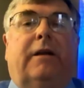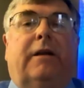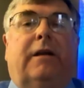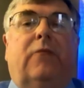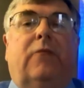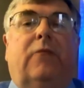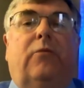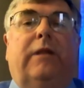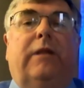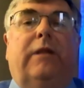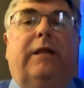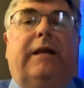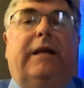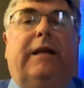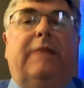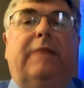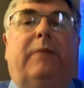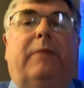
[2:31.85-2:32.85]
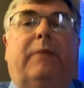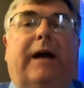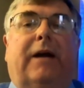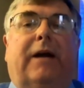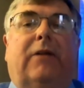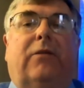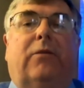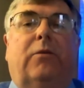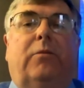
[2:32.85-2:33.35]
can really
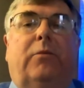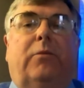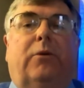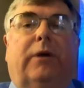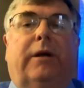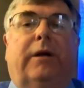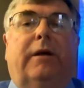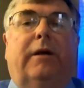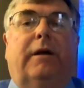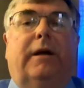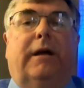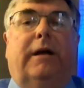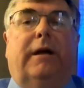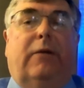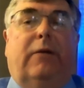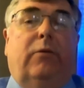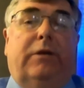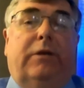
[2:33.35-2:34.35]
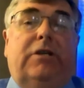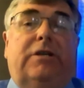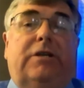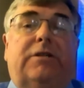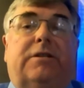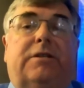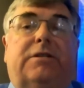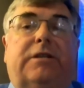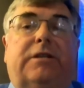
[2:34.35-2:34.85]
impact throughput, which
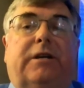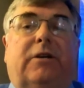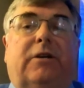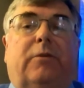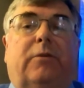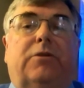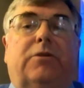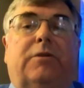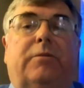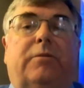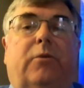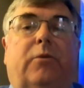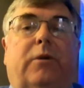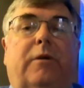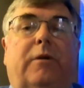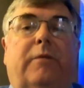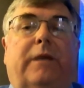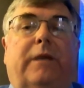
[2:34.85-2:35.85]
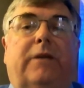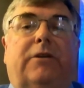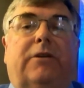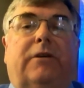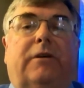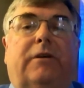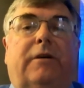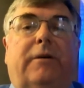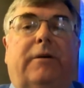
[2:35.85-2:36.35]
is the single most important
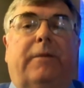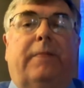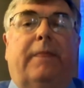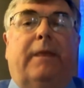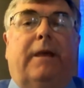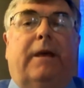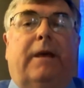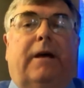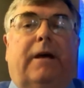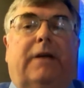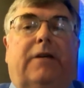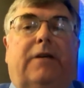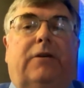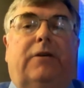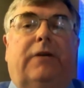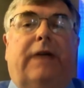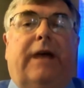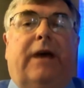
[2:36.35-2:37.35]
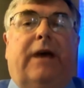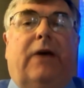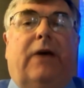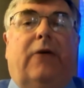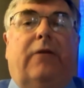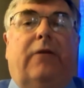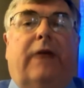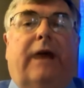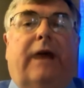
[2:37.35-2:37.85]
measure. Until now,
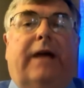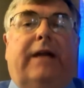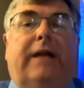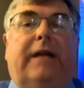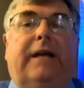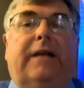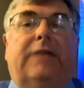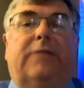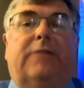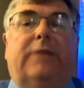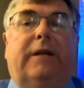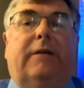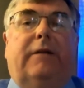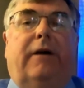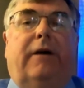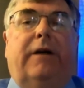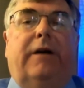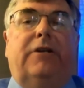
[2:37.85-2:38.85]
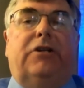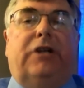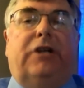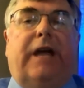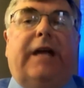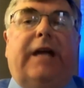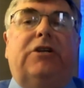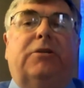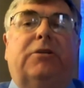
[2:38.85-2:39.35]
the I D has been
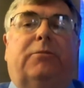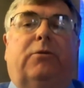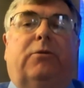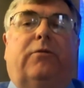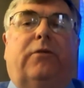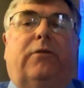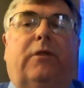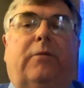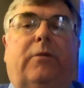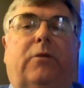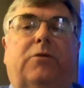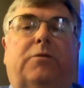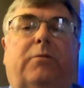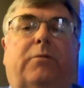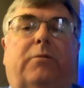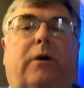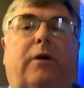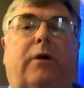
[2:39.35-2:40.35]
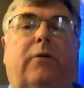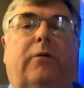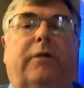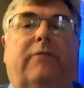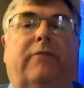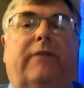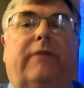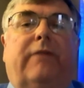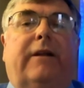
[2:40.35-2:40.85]
unchangeable for the most part
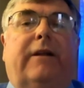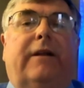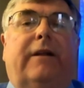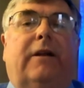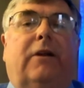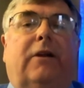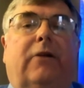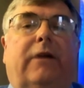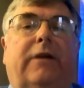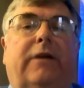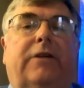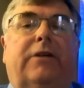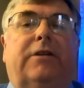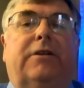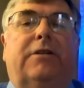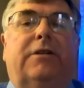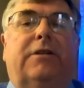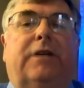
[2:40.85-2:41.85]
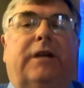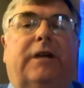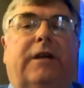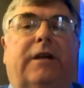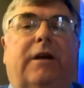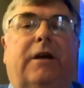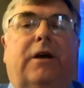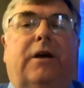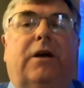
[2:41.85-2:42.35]
when the final integration is done,
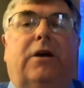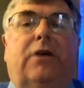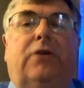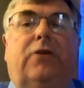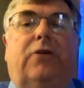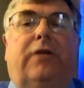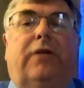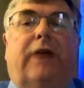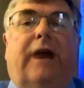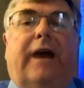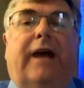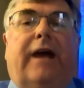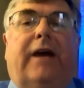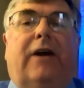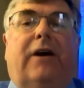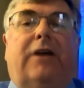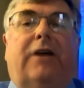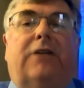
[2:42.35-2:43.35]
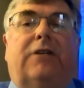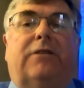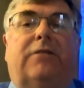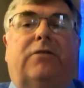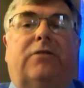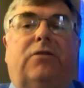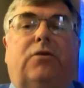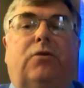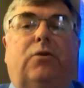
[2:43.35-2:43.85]
due to the high cost of
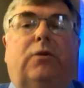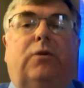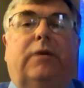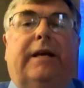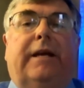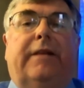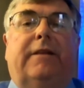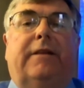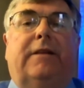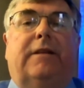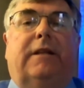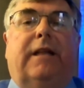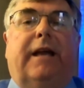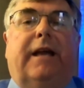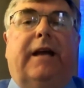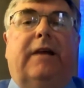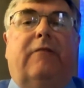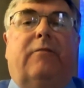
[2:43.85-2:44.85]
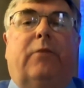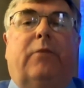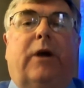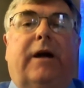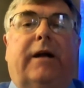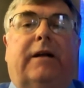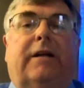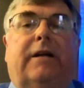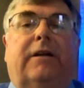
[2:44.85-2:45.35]
tooling and the delay of
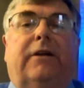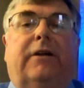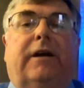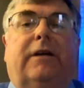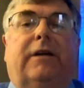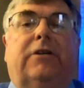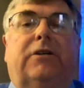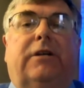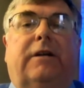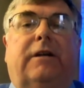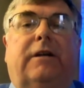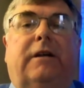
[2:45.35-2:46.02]
product introduction.